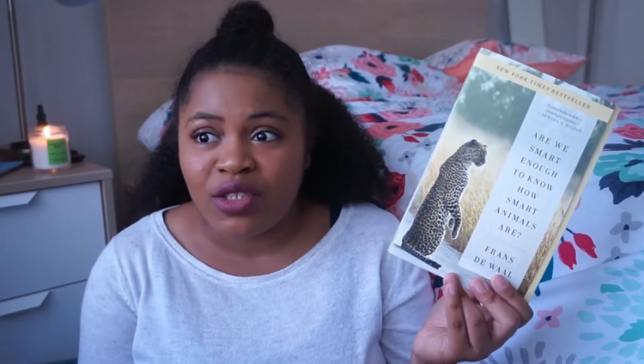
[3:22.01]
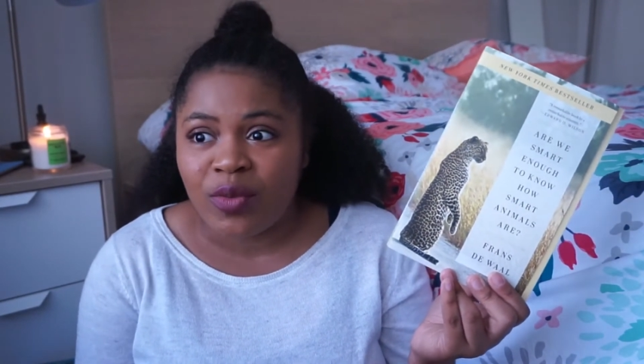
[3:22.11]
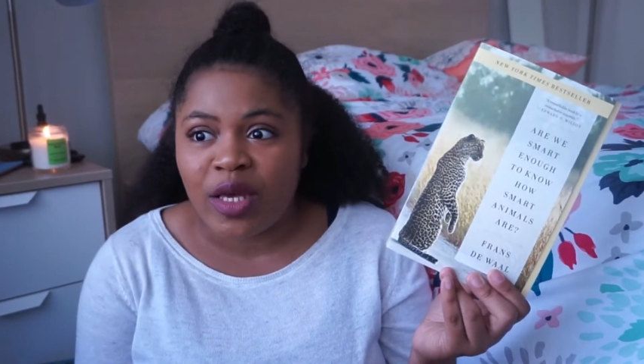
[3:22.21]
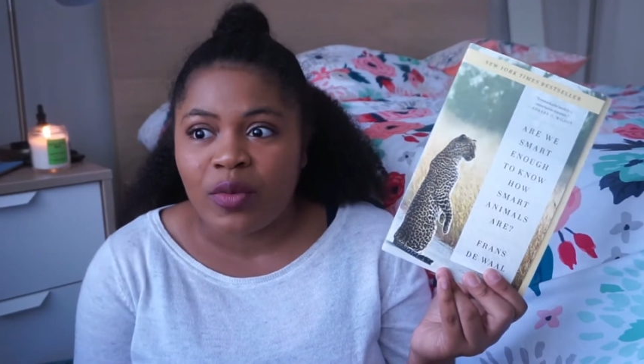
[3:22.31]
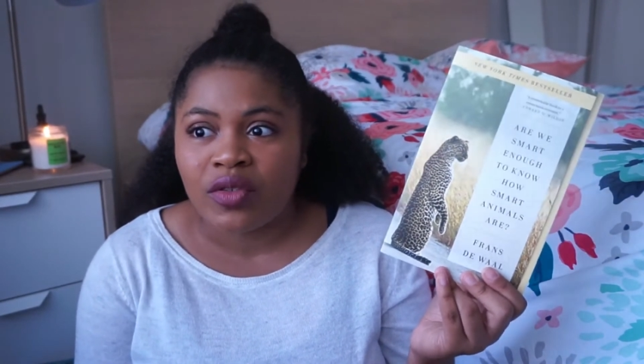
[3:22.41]
to
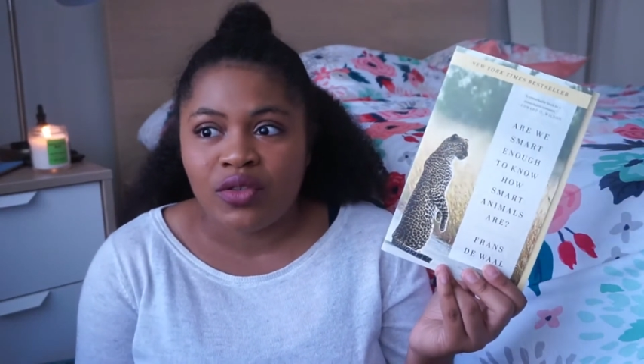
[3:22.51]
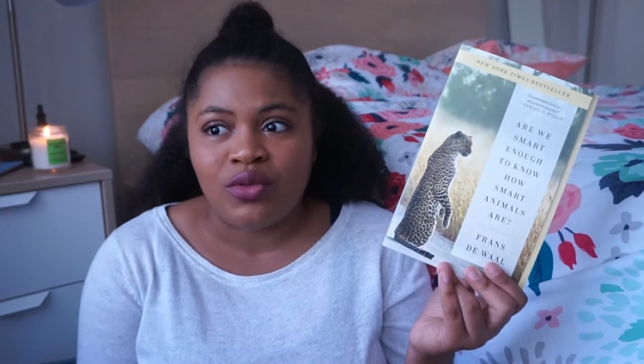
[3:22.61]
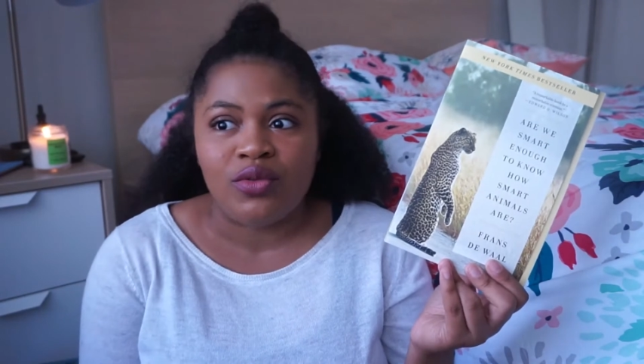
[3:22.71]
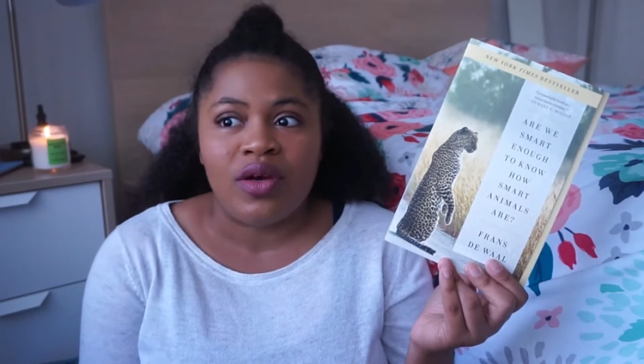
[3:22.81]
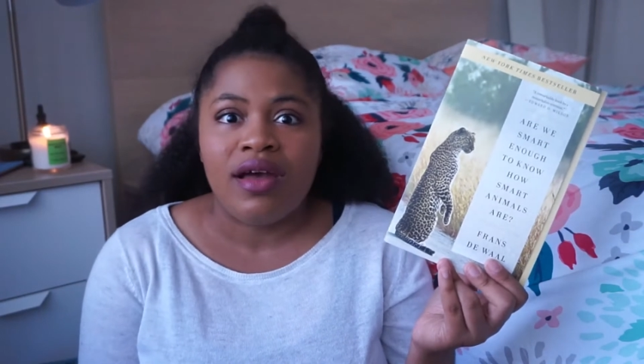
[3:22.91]
be able
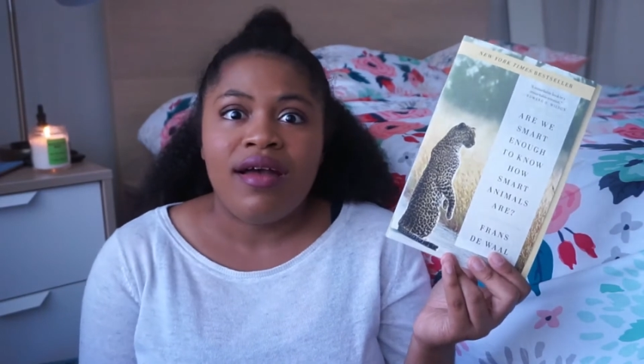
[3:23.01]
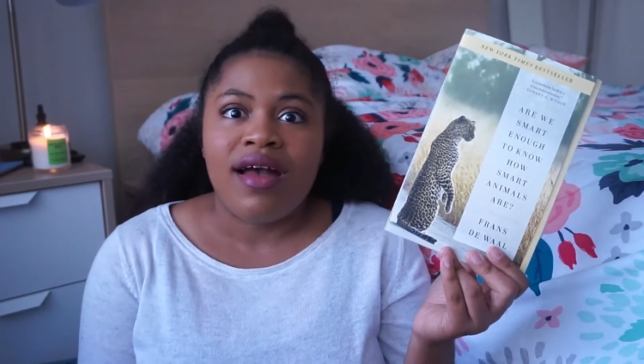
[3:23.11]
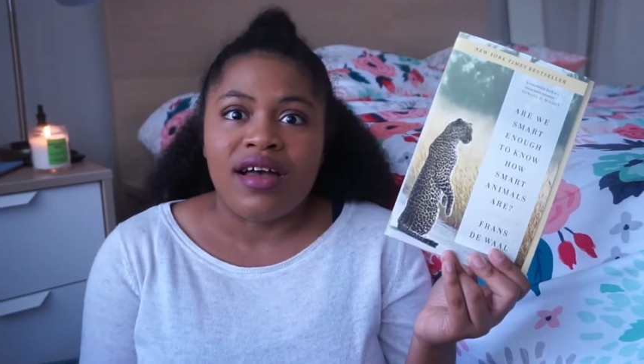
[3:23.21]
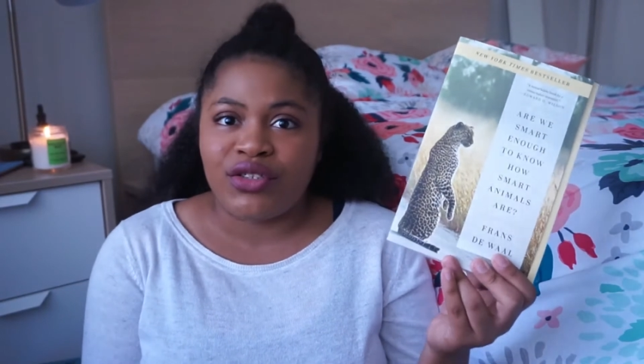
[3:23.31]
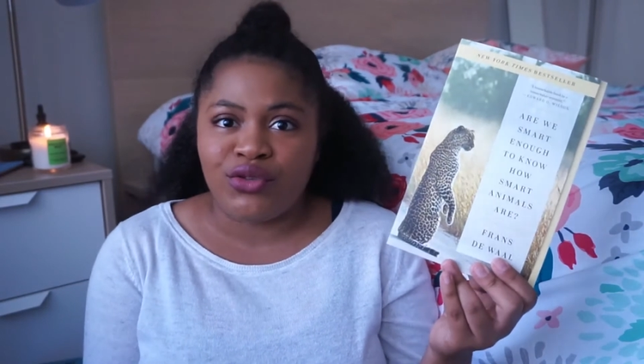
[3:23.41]
to
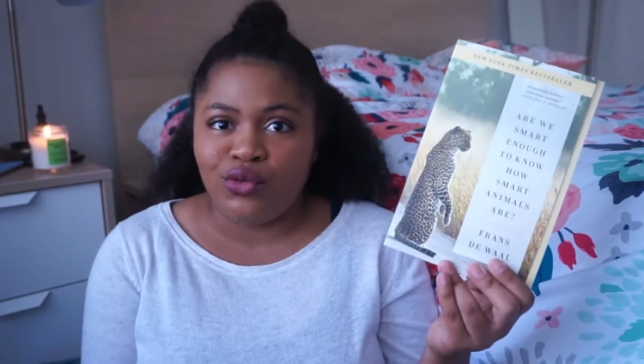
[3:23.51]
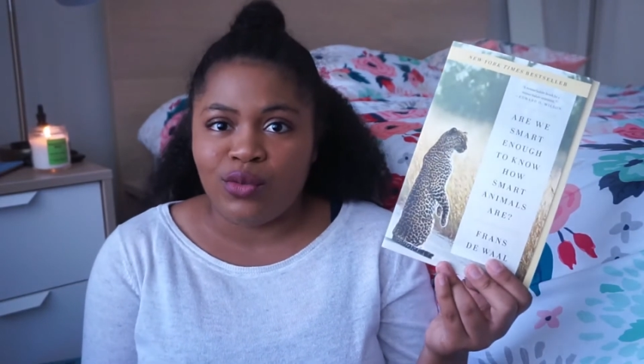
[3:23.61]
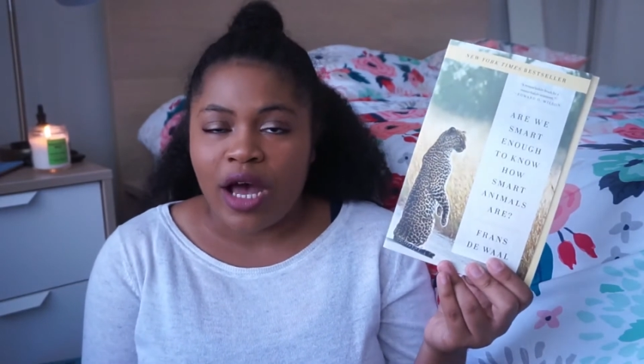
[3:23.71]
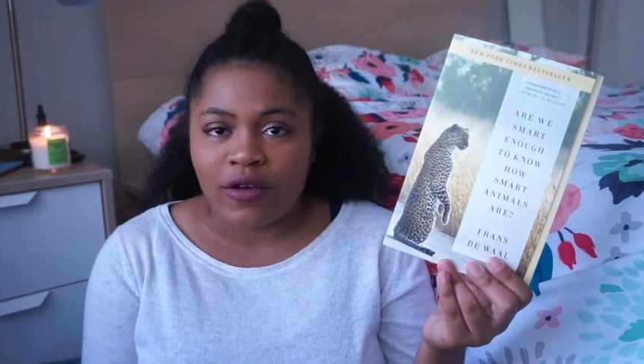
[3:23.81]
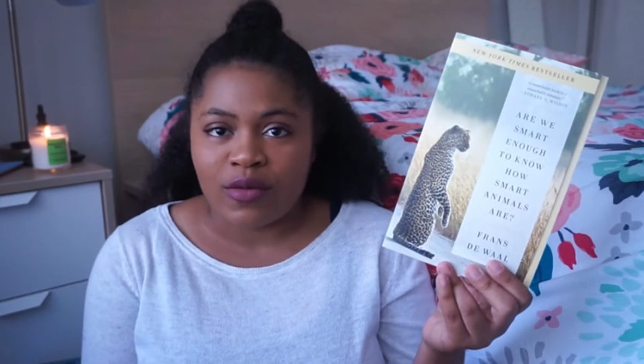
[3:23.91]
assume
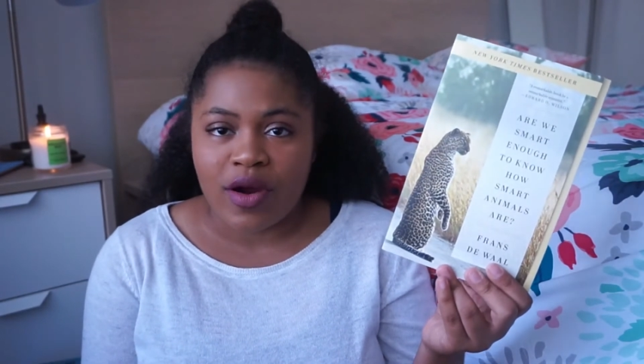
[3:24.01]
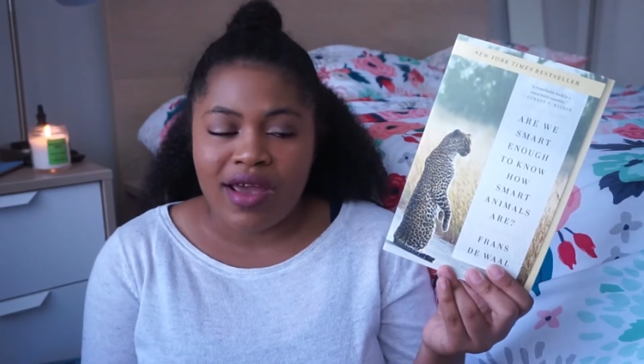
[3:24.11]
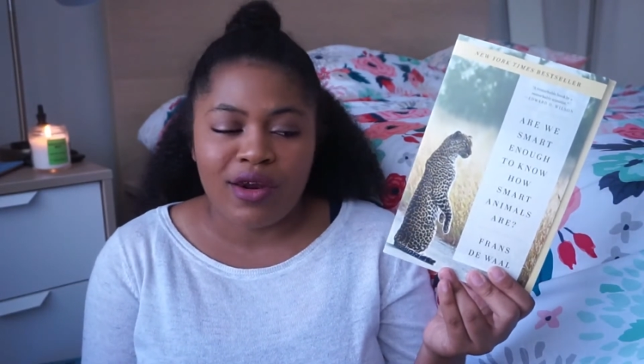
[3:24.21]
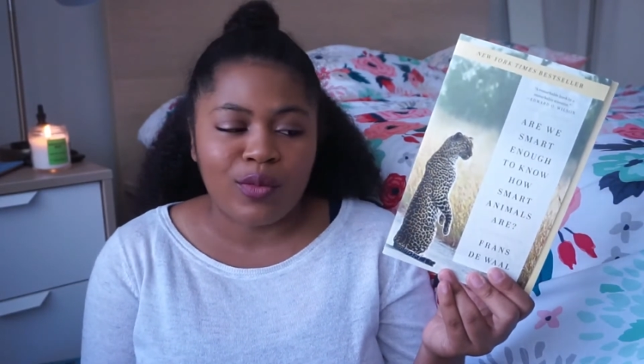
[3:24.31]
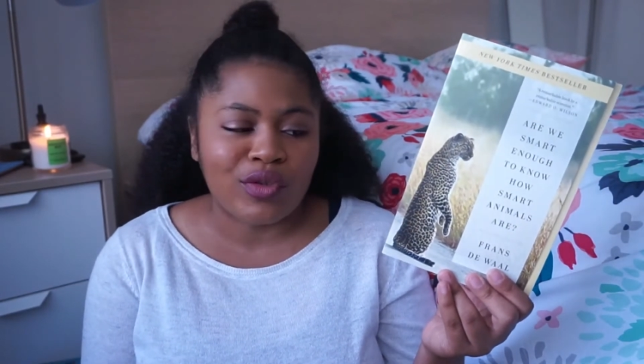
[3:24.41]
how smart
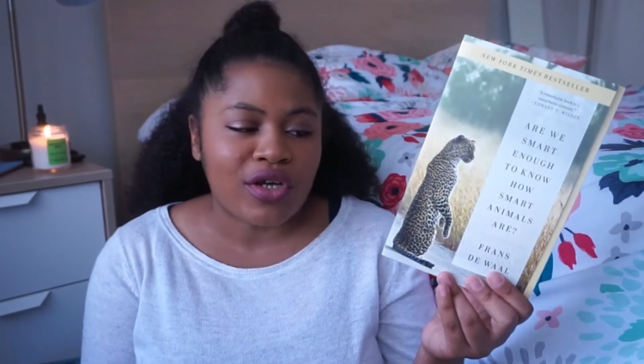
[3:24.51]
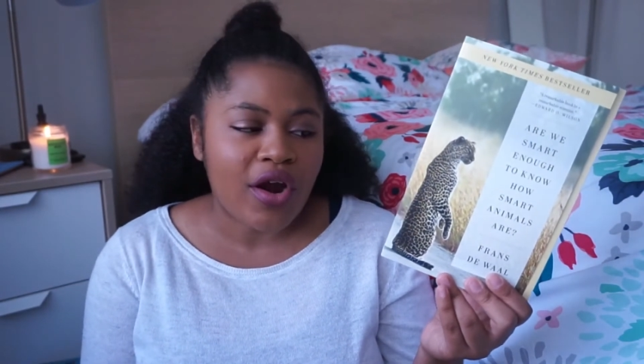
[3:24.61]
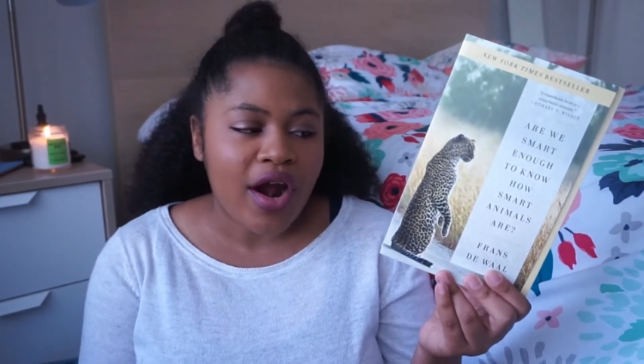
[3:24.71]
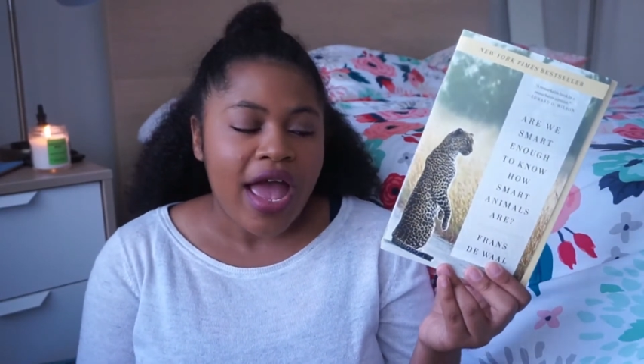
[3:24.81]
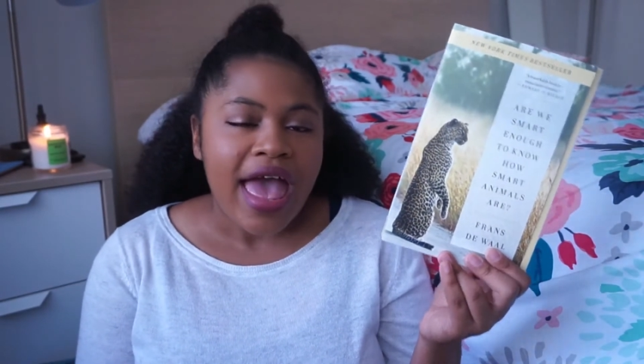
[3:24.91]
animals are,